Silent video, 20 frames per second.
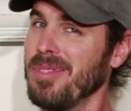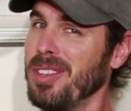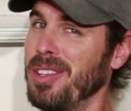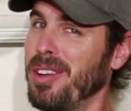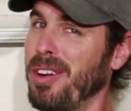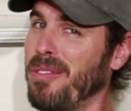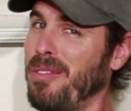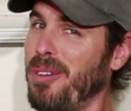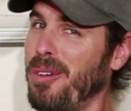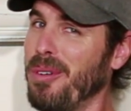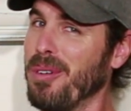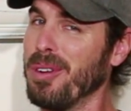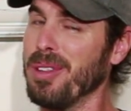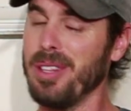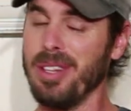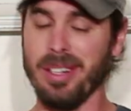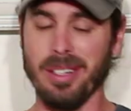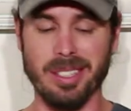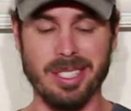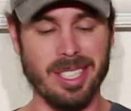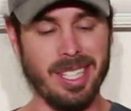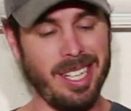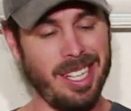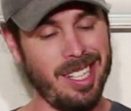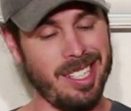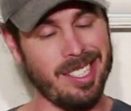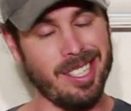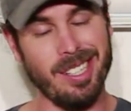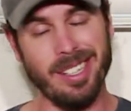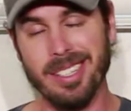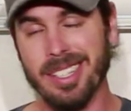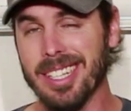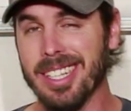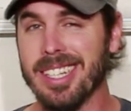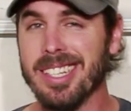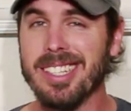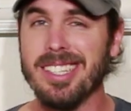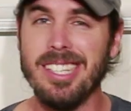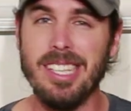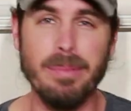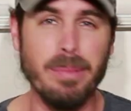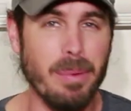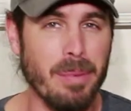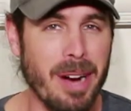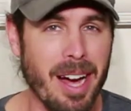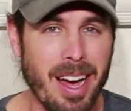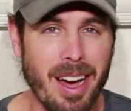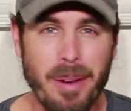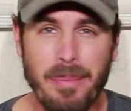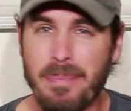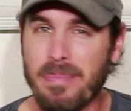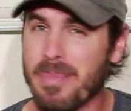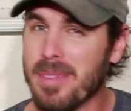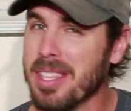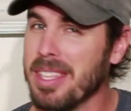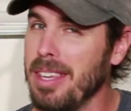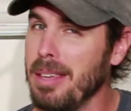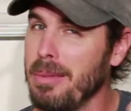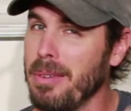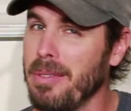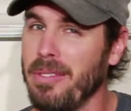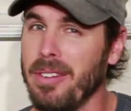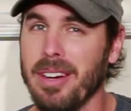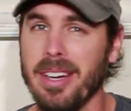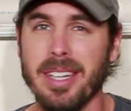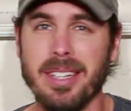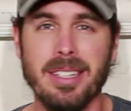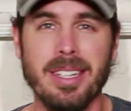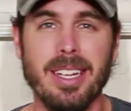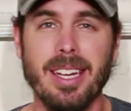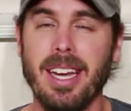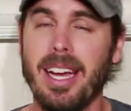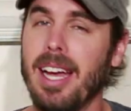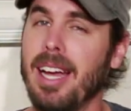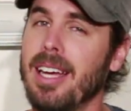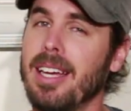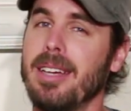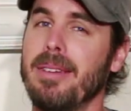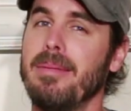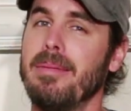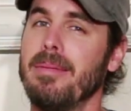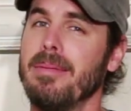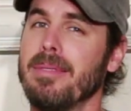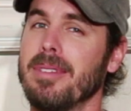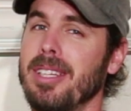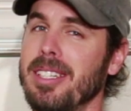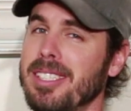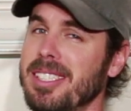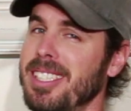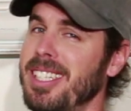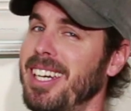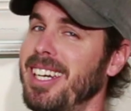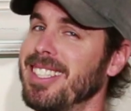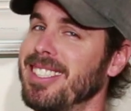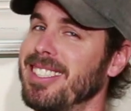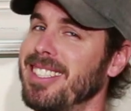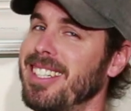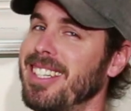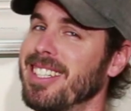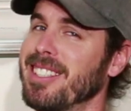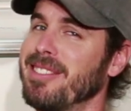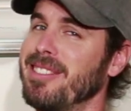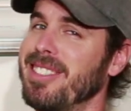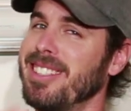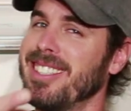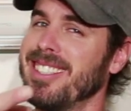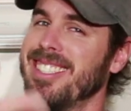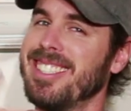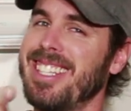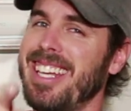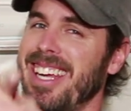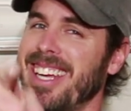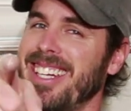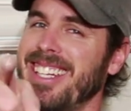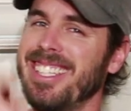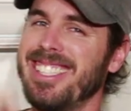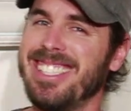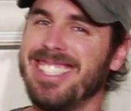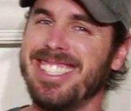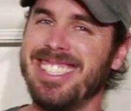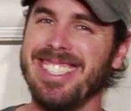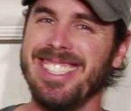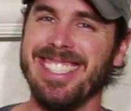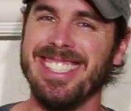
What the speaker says: look forward to those. Until then, keep it wild, keep it fun. Catch you guys in the next one. Take it easy.